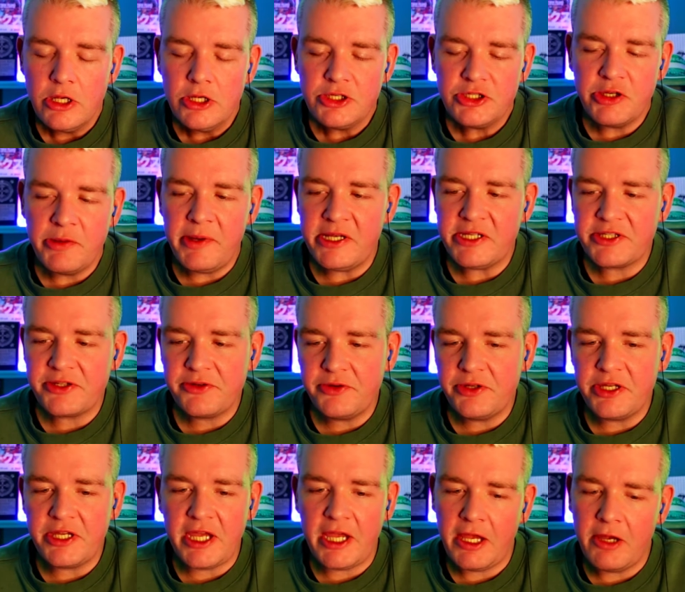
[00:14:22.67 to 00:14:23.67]
basically,
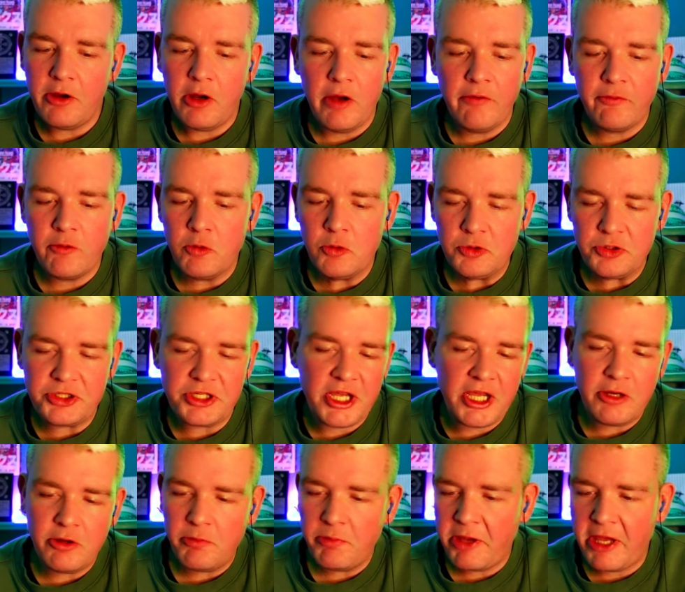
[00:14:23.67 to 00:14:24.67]
Caleb, of course,
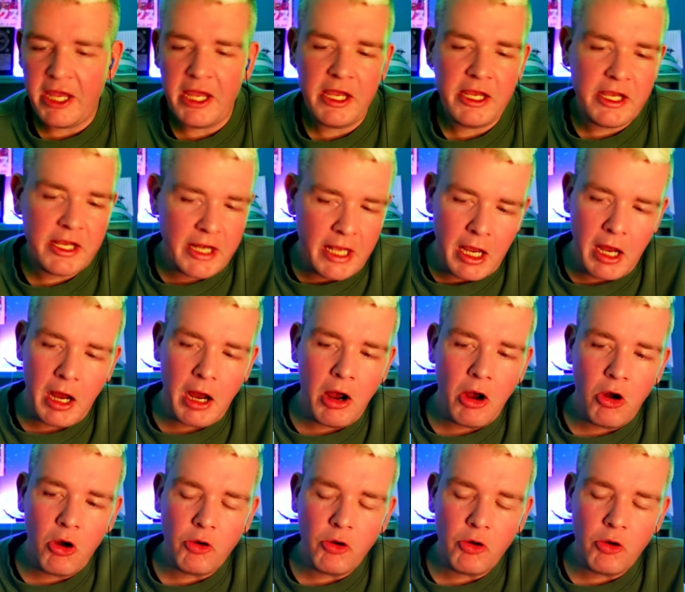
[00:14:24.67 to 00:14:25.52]
Caleb can't get out.